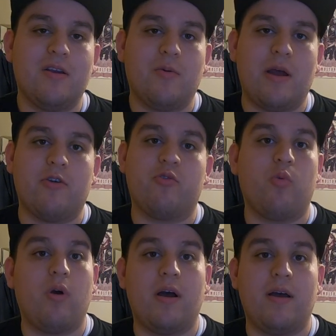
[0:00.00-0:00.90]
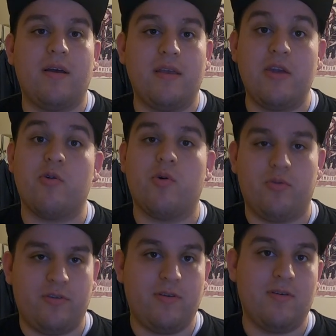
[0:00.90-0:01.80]
When I was a year
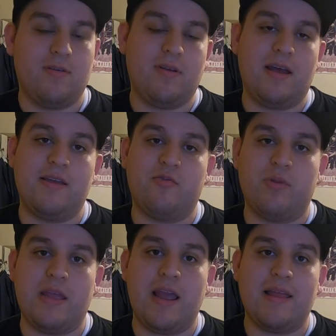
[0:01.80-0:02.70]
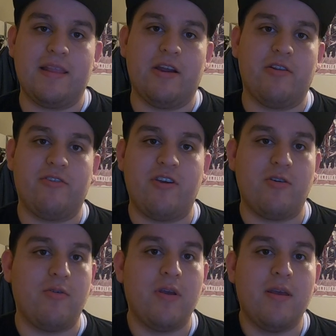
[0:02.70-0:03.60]
old, is when they got there, and
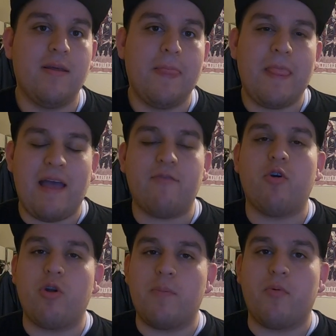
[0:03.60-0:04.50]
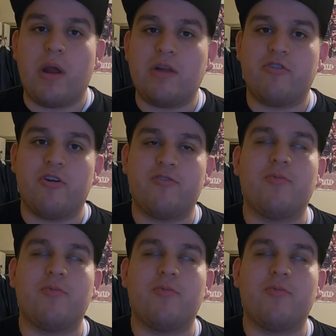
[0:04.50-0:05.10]
so I've grown up around church.